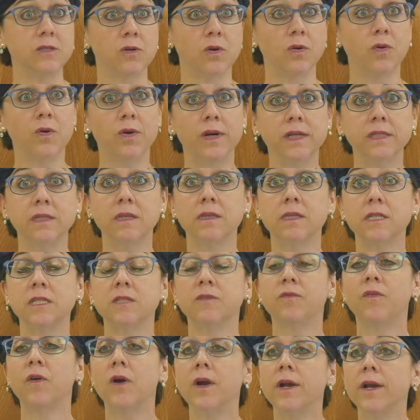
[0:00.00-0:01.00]
So according to the
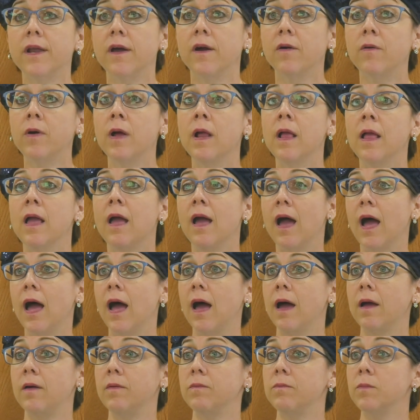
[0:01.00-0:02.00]
Sforno,
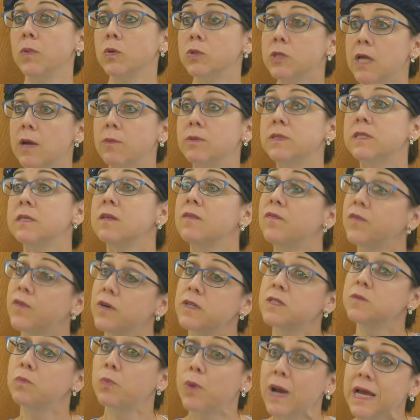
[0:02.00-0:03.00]
Uh, Moshe was the
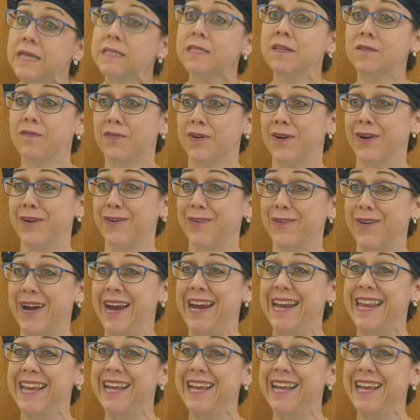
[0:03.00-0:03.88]
first Breslover, right?